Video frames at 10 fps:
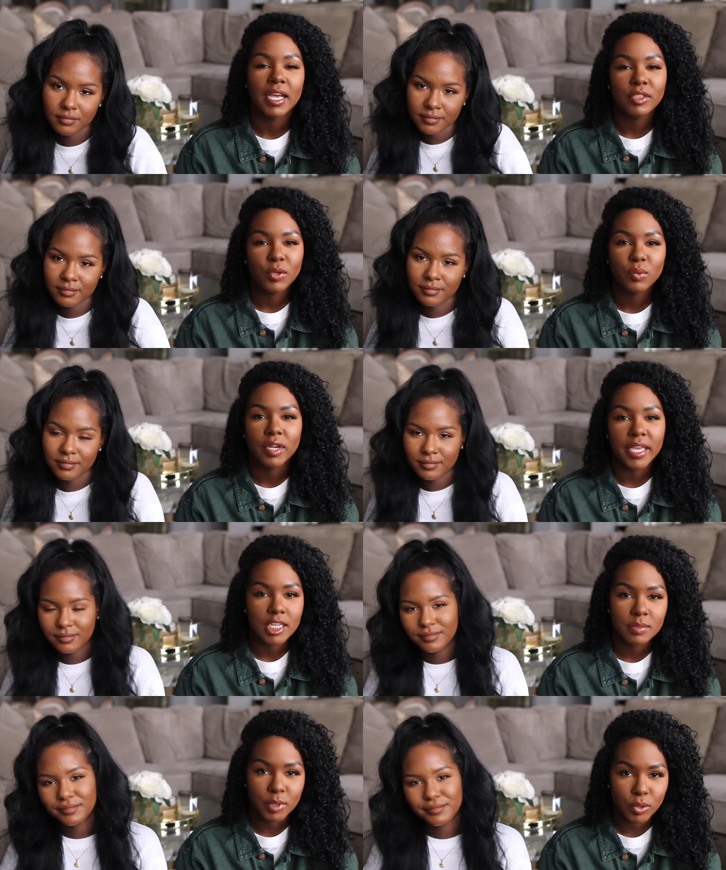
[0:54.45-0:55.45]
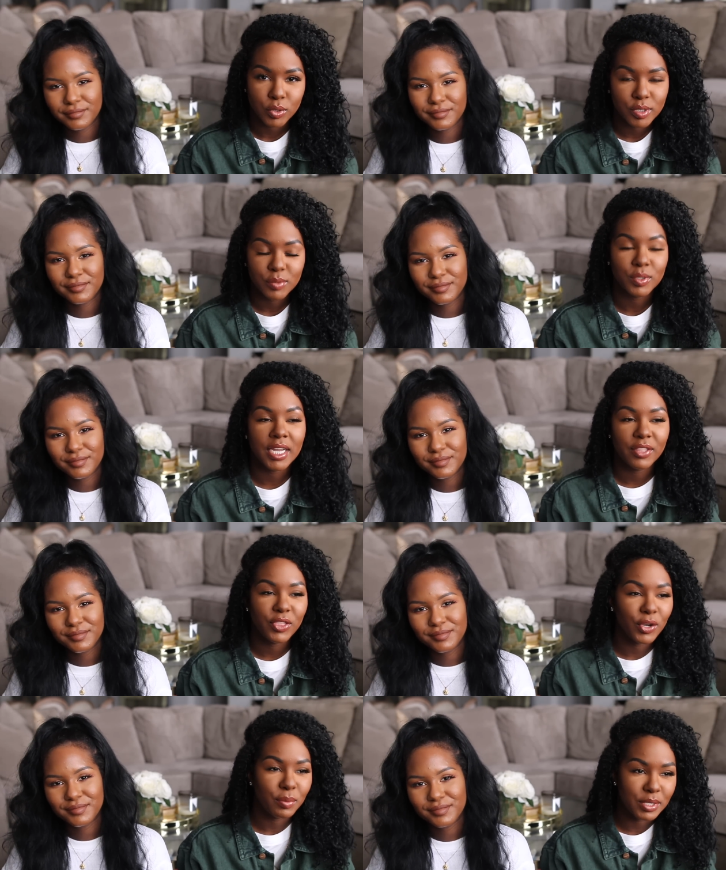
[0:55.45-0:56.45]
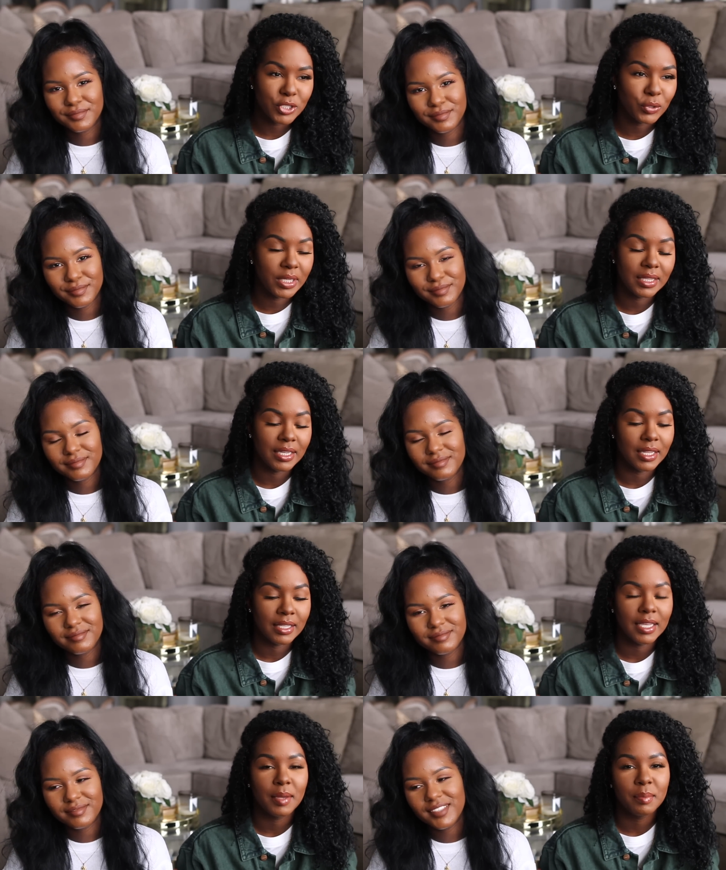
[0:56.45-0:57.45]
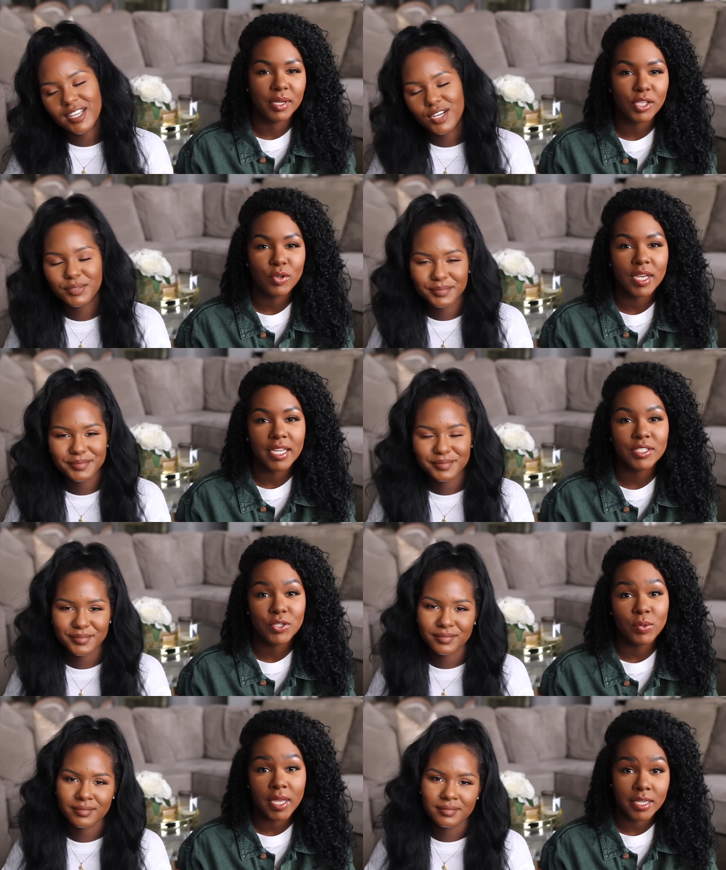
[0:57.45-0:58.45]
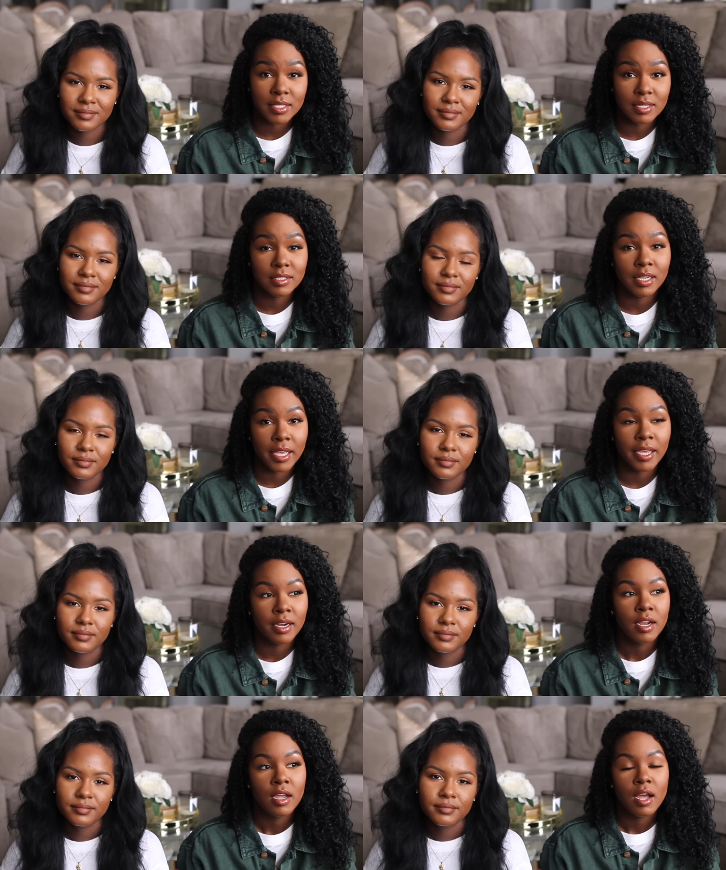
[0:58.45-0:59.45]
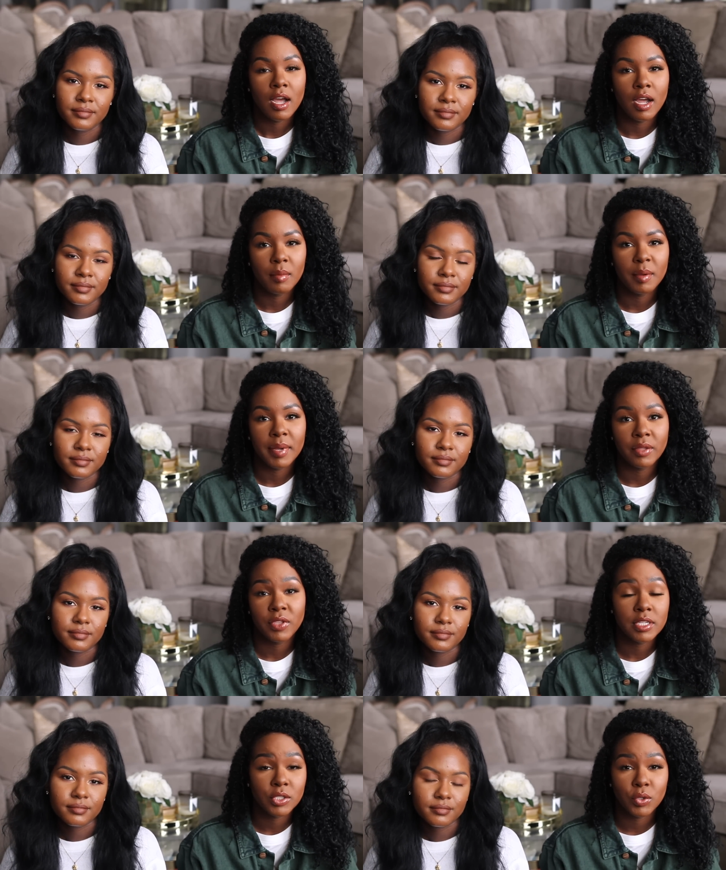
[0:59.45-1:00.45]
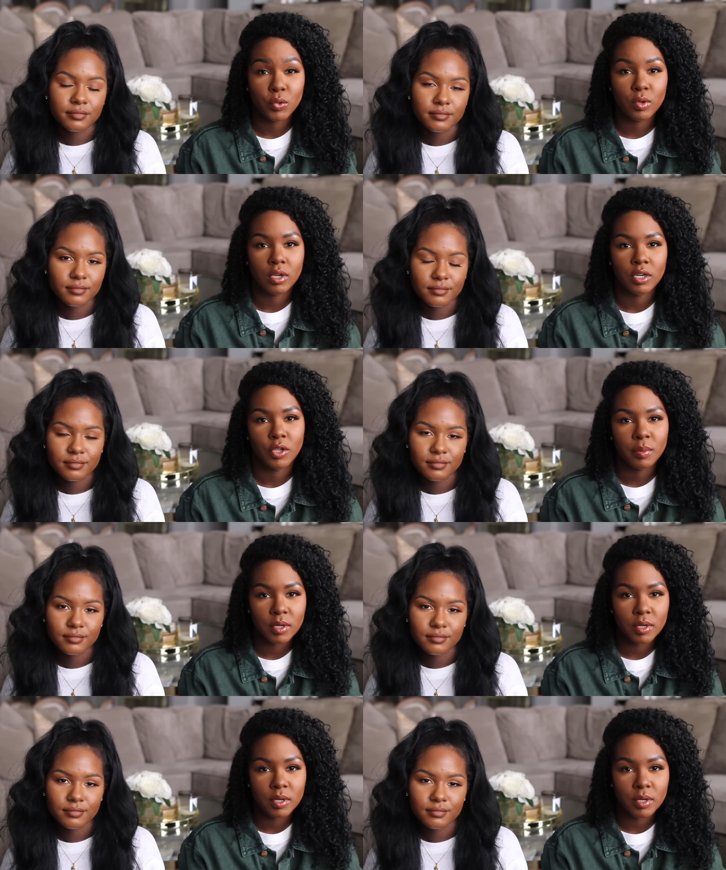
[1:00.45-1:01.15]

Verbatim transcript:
Speaker 1: Not that we're experts, we're not therapists or anything like that, but no. You guys do ask us a lot um, about things that are going on in your